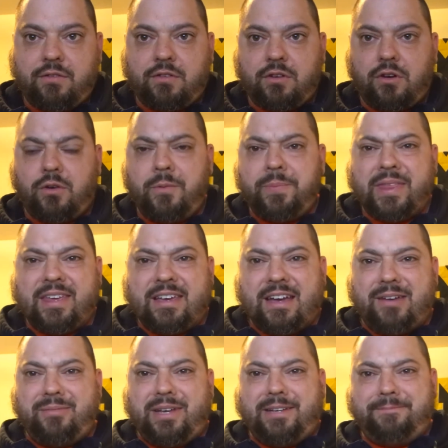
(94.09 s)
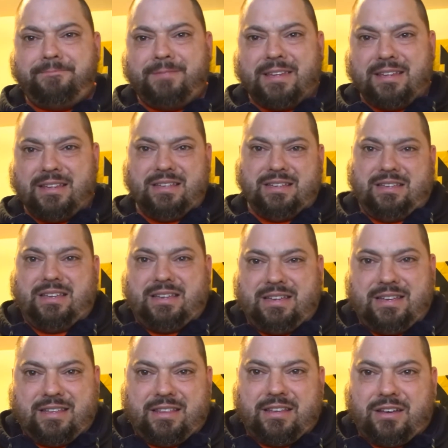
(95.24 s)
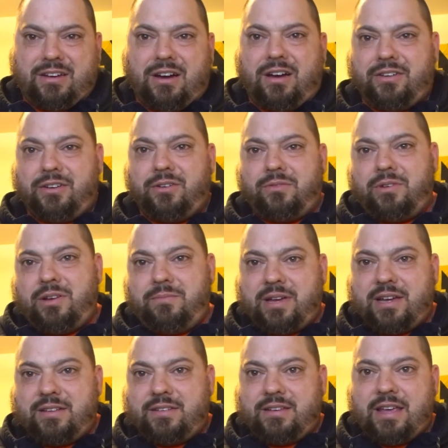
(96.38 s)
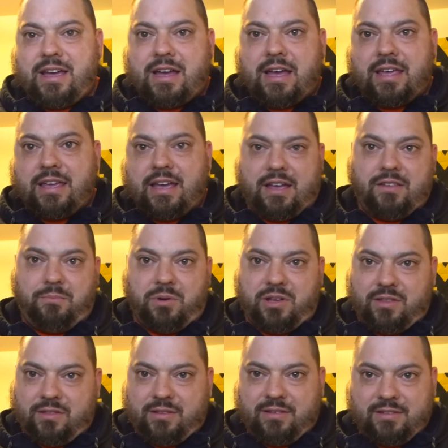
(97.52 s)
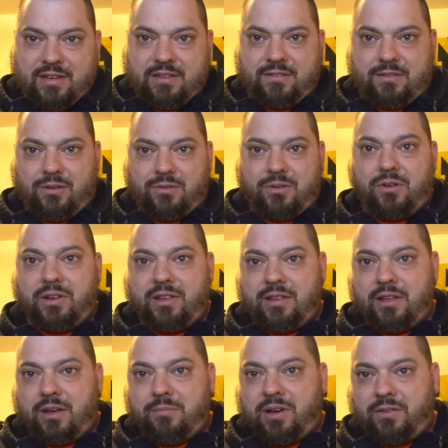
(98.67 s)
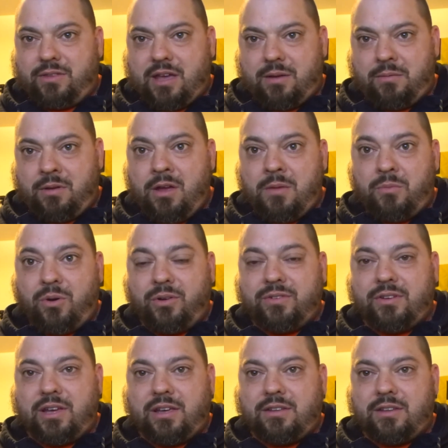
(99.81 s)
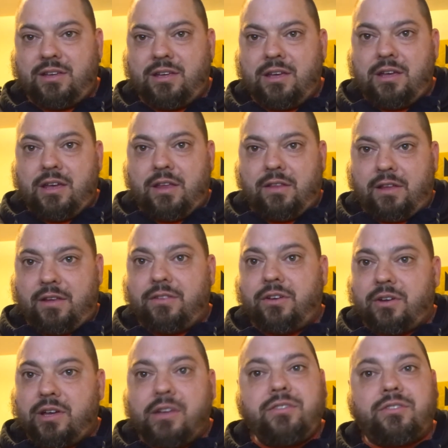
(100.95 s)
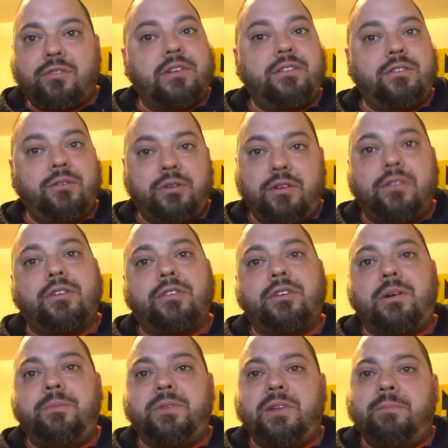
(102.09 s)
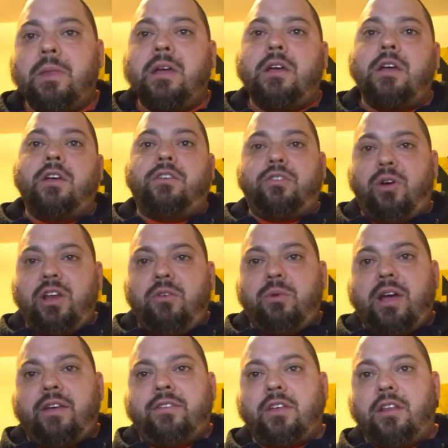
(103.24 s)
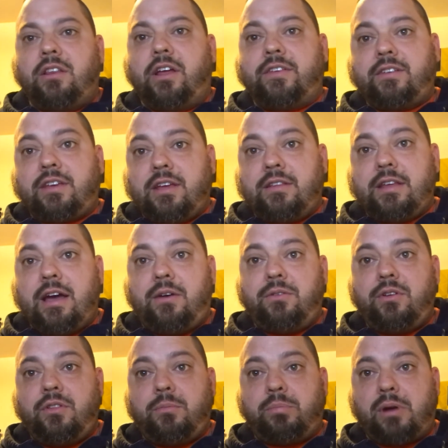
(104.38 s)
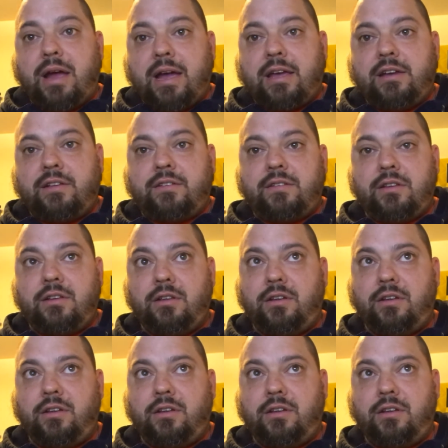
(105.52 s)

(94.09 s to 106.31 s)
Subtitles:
So, I mean, to call it a rematch, yeah, I guess, but these kids don't know anything about that, most likely, unless they're history students or something. So anyways, let's get down to the brackets.